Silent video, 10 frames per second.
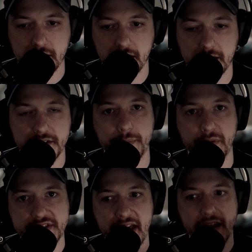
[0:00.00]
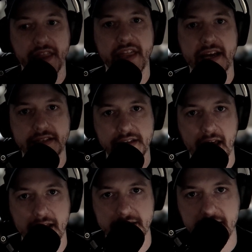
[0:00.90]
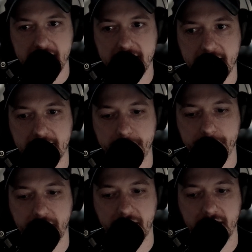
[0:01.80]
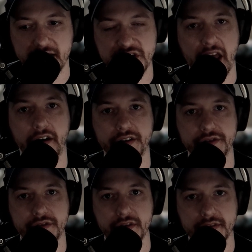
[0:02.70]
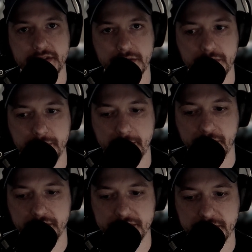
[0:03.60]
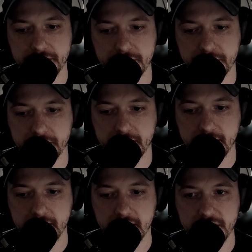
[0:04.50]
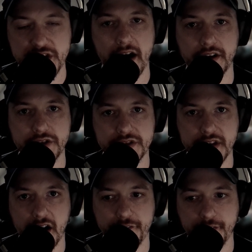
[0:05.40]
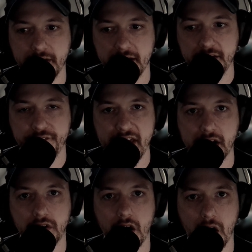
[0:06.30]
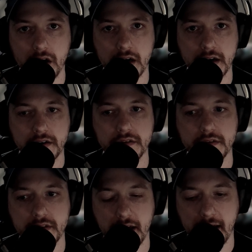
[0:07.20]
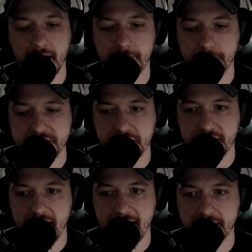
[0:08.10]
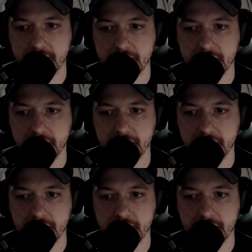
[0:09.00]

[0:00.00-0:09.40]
or to present this as a challenge to people to challenge yourself, fail harder, so that